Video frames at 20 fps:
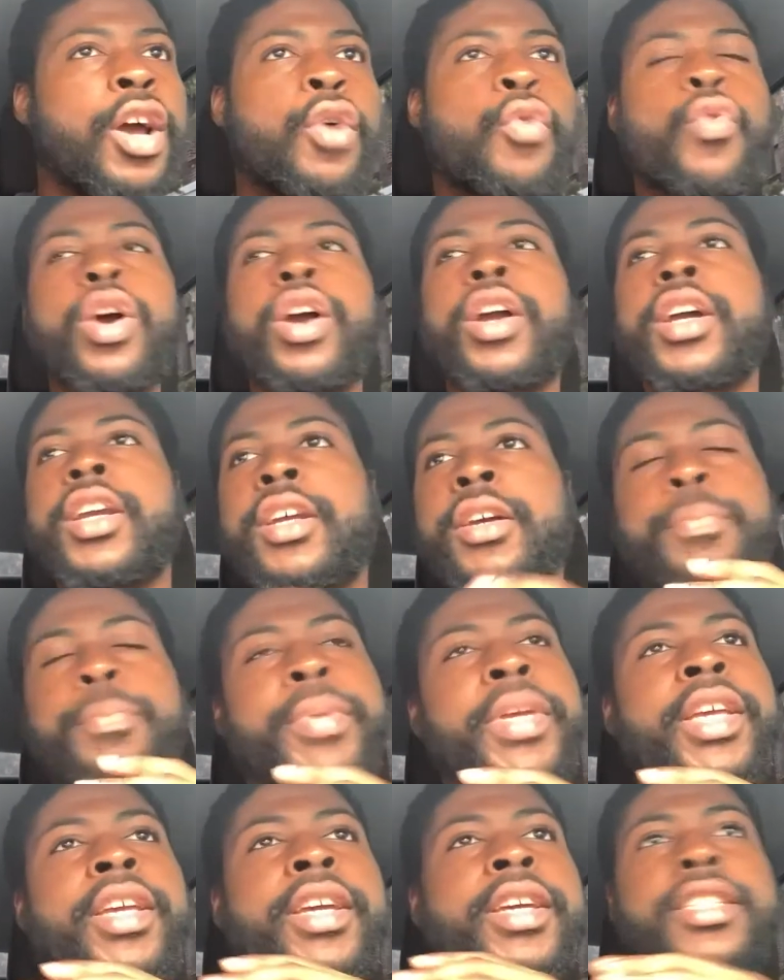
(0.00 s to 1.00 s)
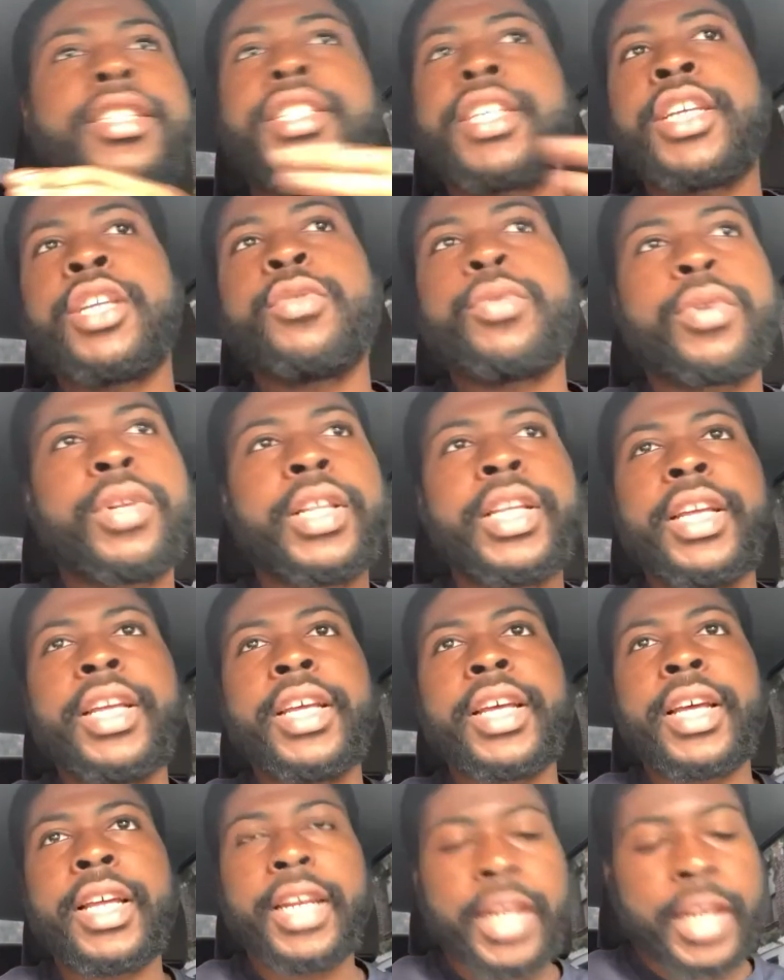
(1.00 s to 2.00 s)
We're going to be continually
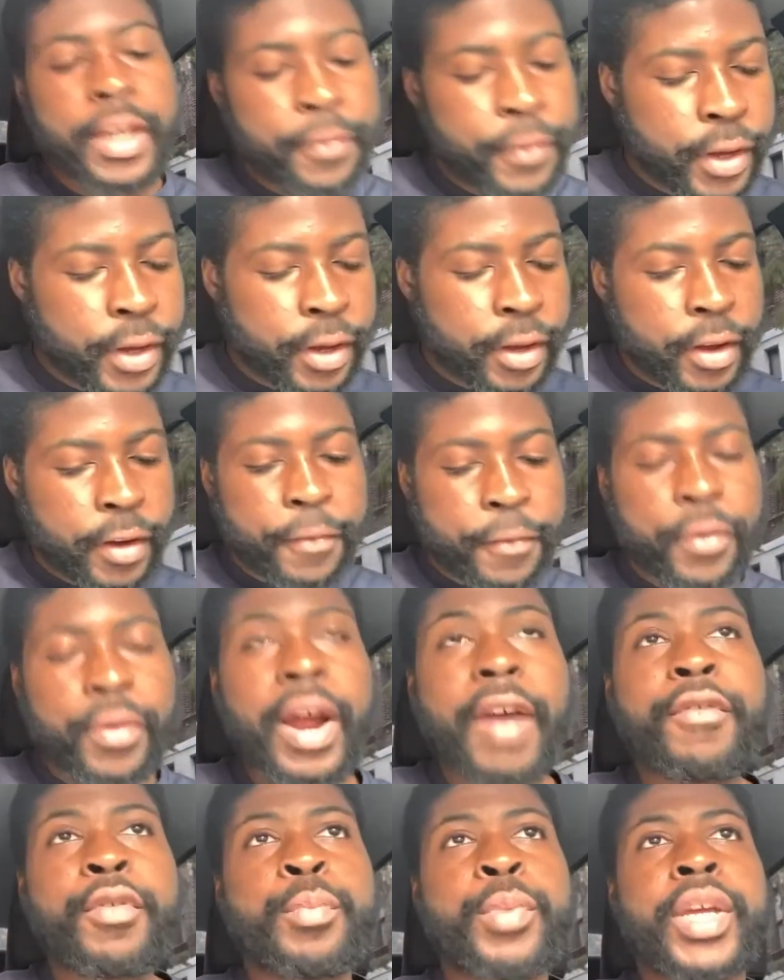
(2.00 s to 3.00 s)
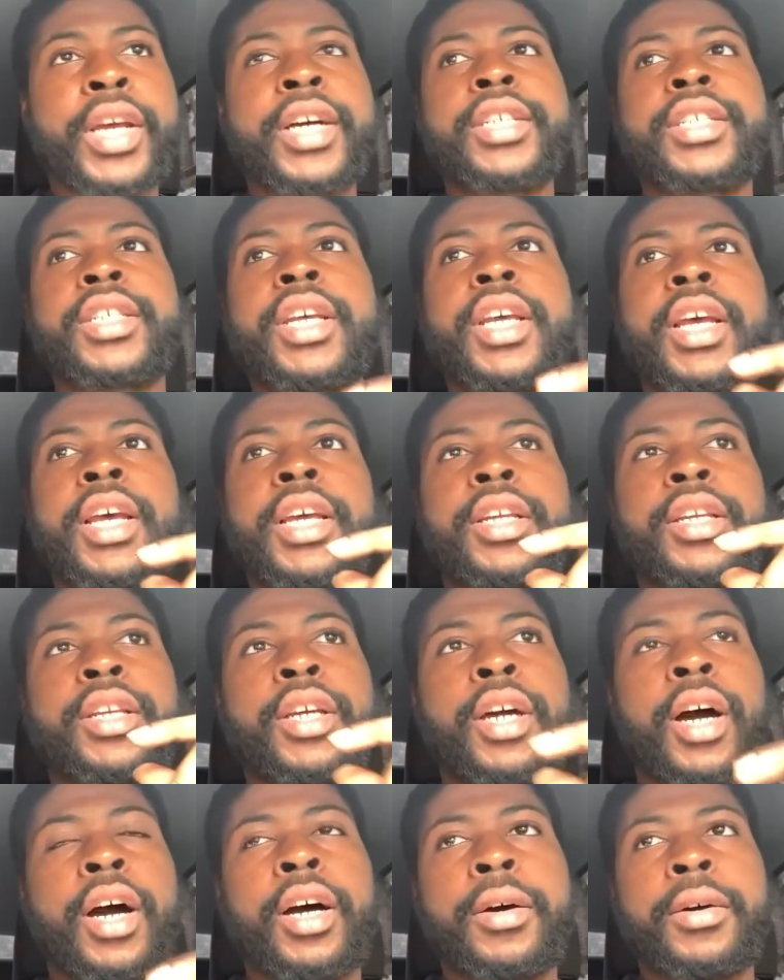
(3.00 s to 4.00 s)
living forever because
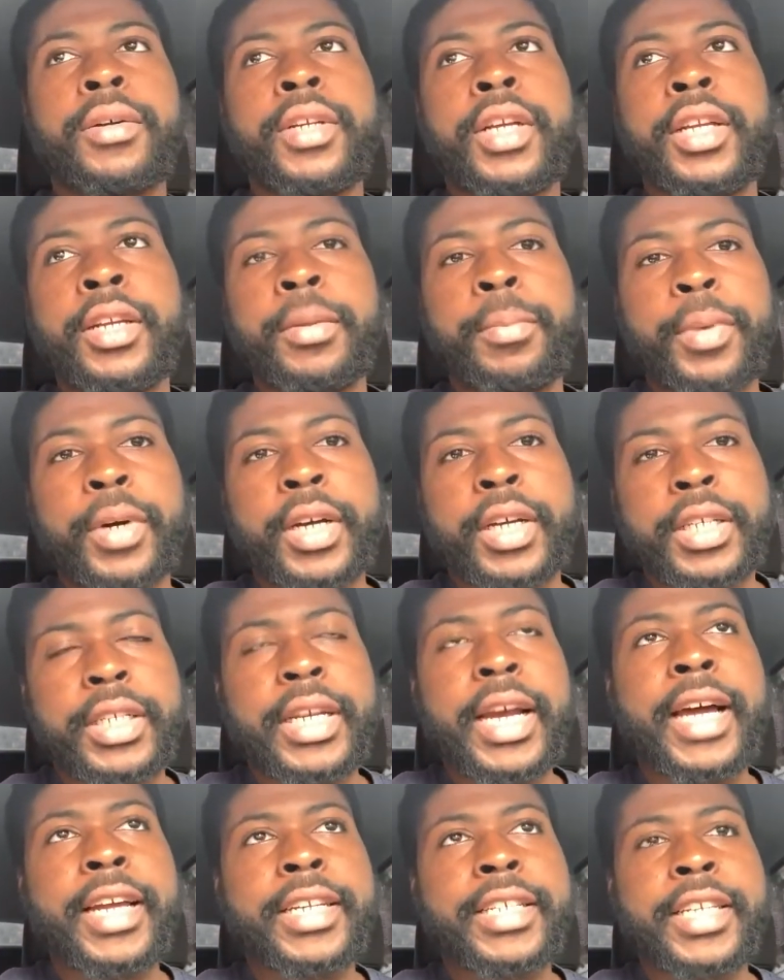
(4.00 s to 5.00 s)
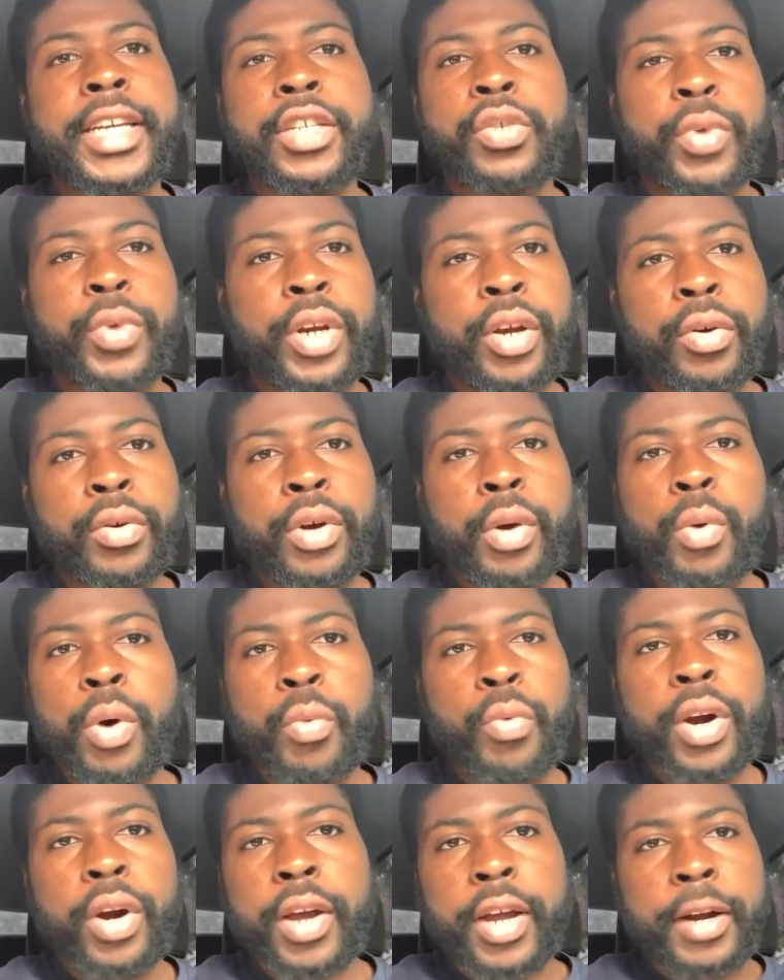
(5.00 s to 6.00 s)
uh, in the book of John it says we don't know what
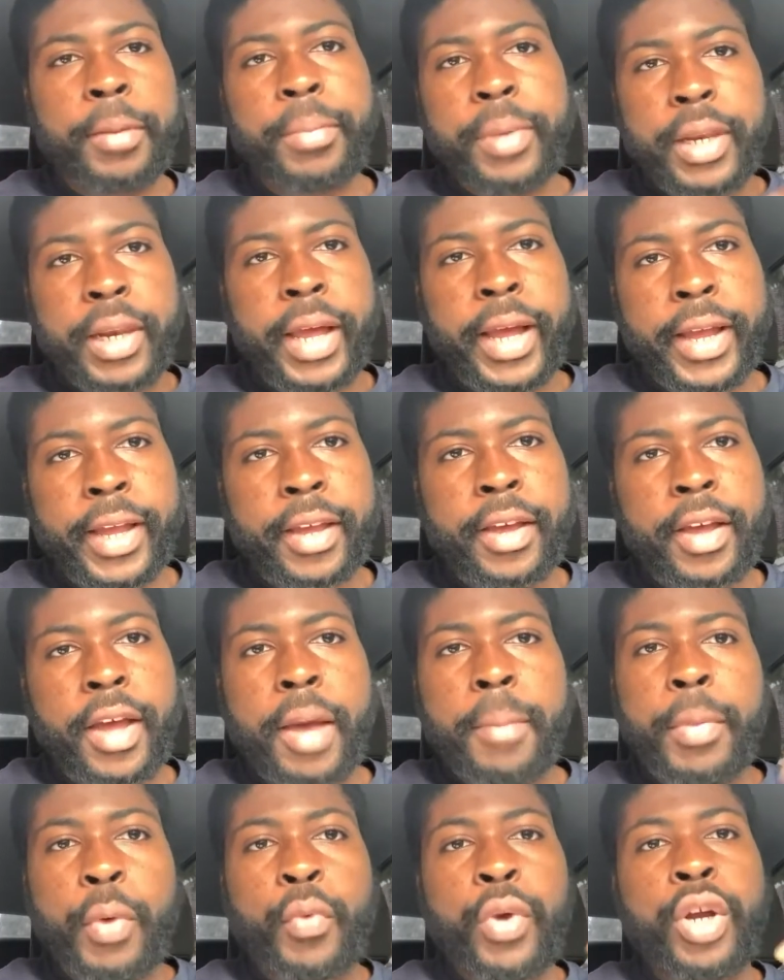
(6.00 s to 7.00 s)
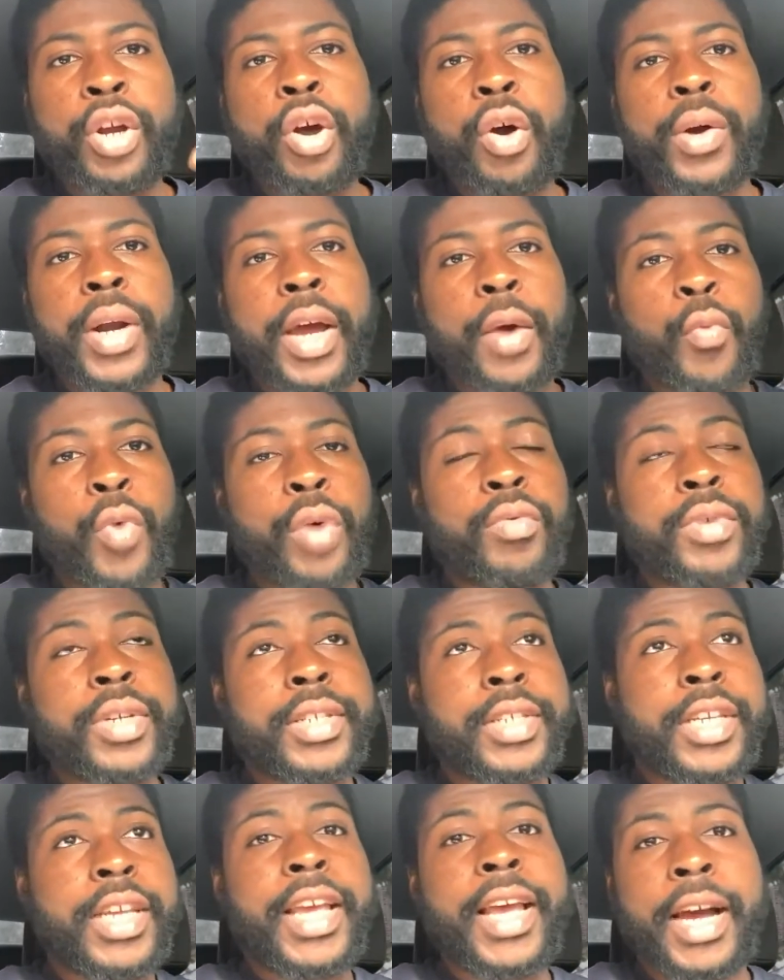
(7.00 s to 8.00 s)
we're going to be like, but we know that when we
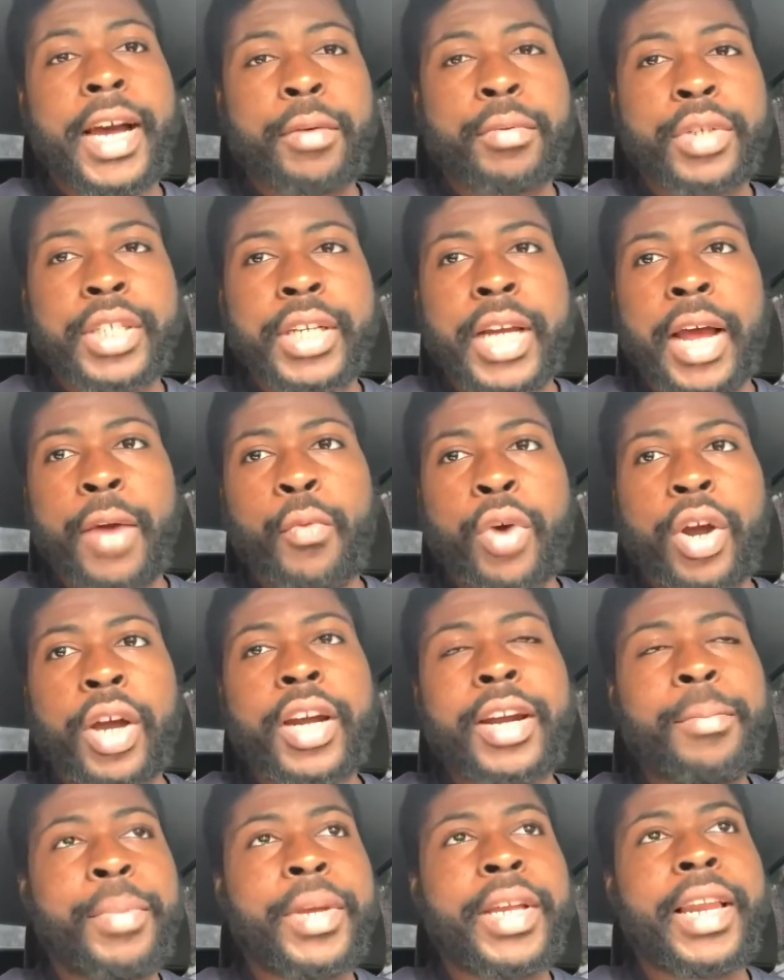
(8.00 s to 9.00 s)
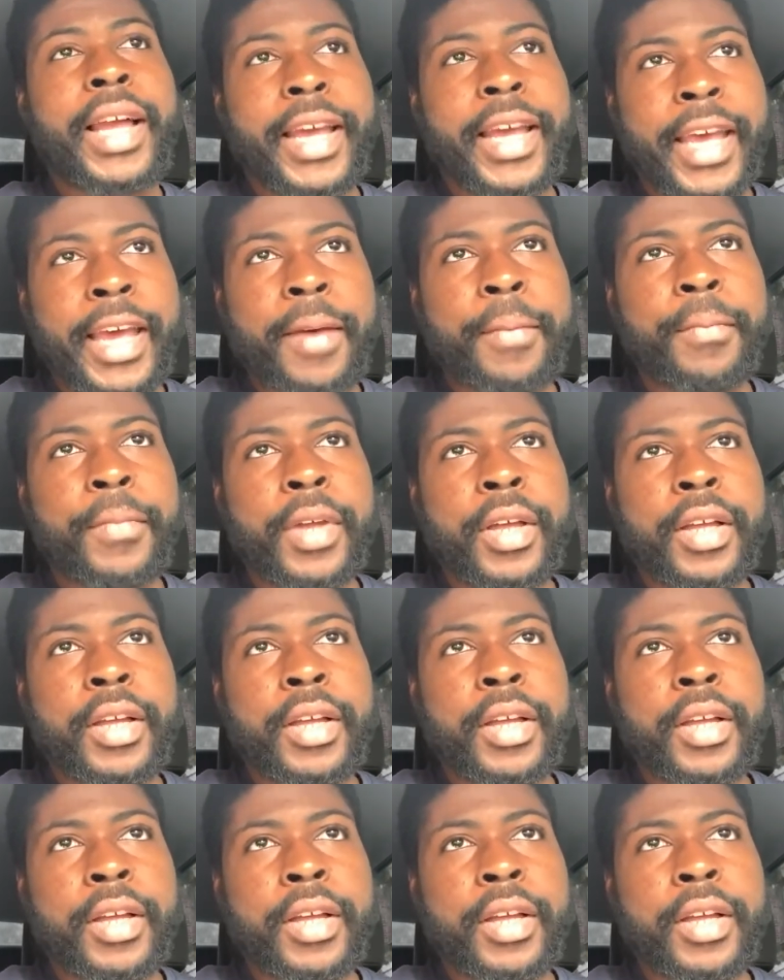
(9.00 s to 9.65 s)
see Yahushua, we're going to be like him.